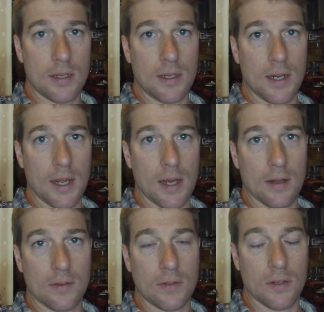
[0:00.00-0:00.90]
Yeah,
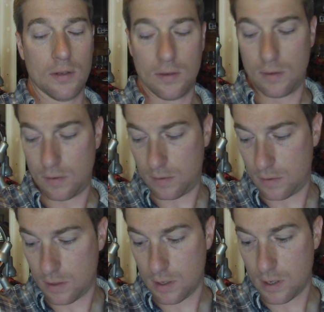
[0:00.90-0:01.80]
so
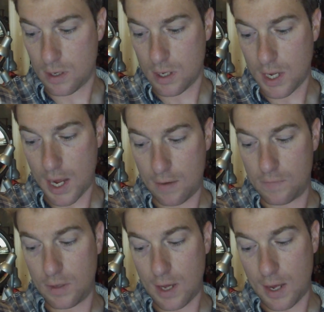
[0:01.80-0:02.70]

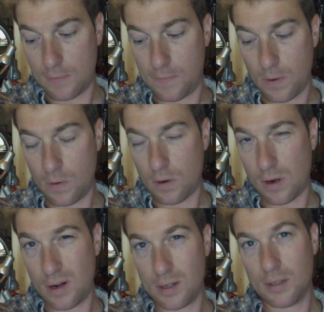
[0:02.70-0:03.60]
have the iPhone
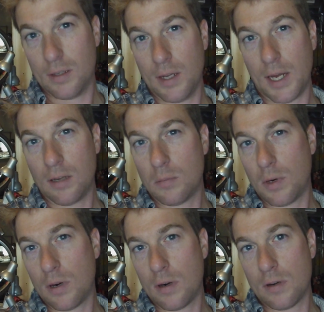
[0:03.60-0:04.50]
on the
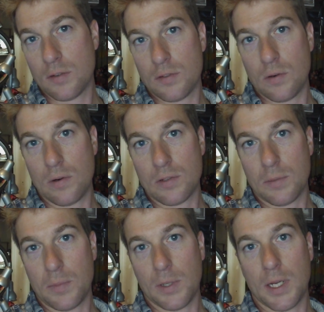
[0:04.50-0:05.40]
handlebars or
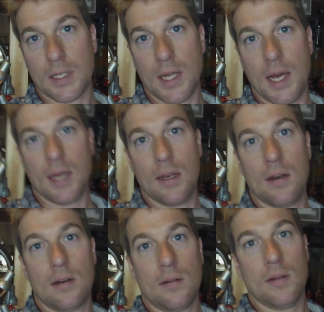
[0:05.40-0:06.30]
something like that,
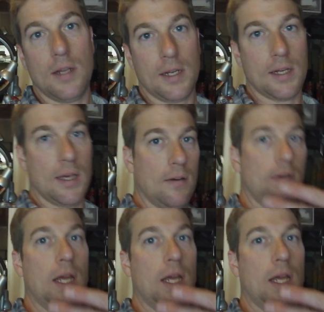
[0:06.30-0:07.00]
like kind of